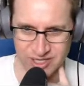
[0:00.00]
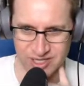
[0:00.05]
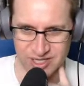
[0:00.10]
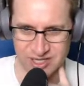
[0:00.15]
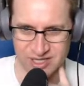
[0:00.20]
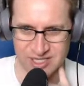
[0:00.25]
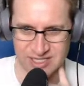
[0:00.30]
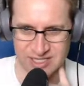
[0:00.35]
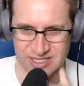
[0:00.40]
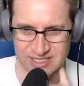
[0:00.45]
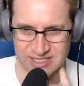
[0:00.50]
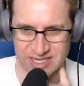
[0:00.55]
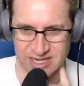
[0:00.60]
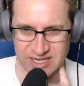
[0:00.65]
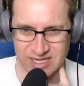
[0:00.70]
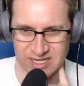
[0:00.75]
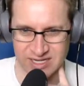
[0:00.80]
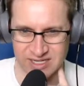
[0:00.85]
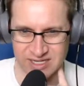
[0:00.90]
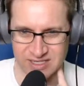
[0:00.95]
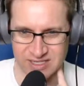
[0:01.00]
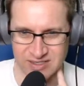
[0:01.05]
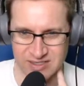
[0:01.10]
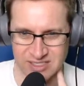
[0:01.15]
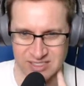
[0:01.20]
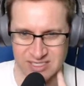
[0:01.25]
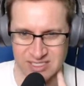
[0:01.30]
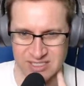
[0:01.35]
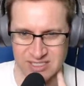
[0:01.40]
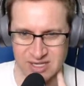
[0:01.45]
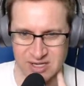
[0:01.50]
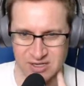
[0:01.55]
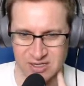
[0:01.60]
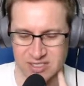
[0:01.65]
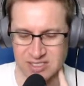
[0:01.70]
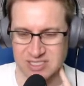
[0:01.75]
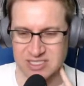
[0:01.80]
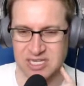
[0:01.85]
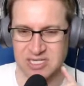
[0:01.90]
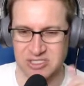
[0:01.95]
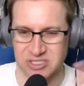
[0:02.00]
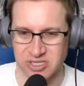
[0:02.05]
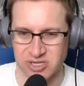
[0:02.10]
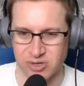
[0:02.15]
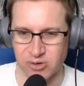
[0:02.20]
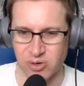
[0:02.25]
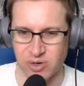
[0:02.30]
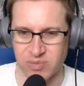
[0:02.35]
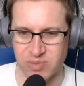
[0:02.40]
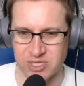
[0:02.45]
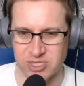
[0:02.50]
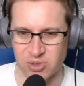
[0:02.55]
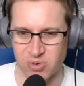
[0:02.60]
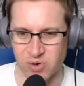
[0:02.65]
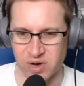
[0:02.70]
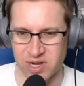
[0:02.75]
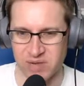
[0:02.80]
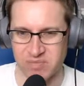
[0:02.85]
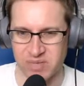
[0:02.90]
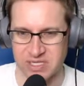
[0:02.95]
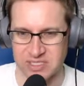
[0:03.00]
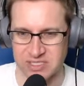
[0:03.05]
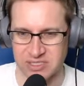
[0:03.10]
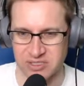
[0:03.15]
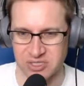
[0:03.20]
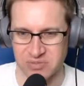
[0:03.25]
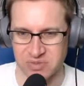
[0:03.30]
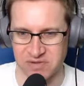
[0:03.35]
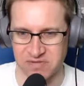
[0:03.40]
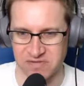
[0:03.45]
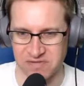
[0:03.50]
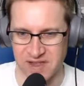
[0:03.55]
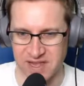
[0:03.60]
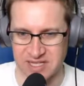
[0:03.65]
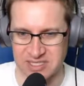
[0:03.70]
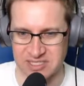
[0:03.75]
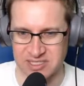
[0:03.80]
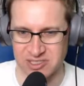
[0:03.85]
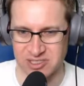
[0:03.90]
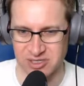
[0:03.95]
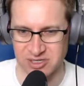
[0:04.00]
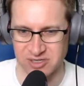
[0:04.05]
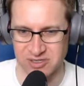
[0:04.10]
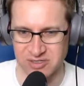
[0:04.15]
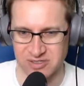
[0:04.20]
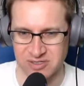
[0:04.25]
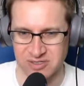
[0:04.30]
This is essentially a crematorium, but it's a little bit fancier.